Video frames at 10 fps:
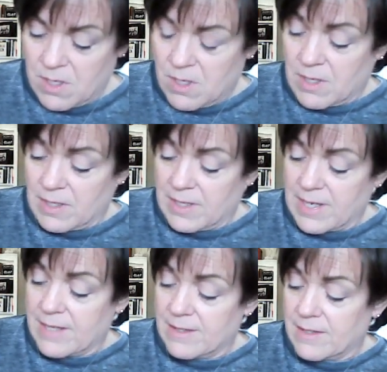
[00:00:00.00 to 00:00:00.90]

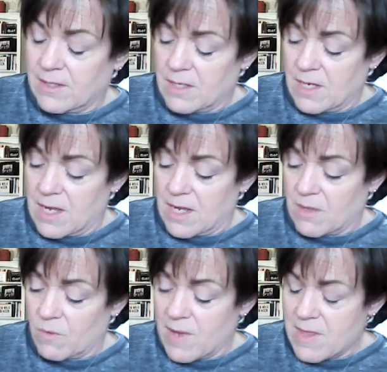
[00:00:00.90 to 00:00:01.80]
let's see,
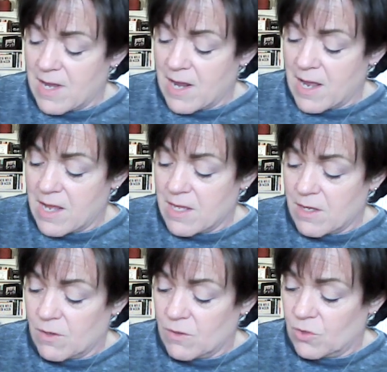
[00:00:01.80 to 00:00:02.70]
the red that I
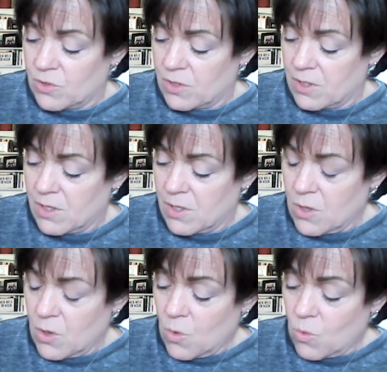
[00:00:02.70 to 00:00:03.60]
used
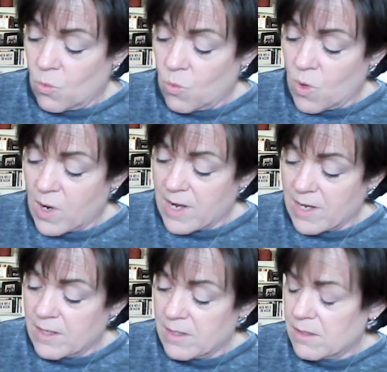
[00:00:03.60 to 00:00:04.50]

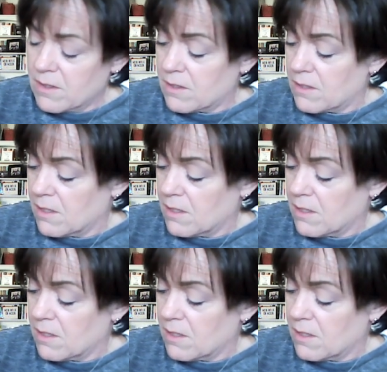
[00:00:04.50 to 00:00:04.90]
was,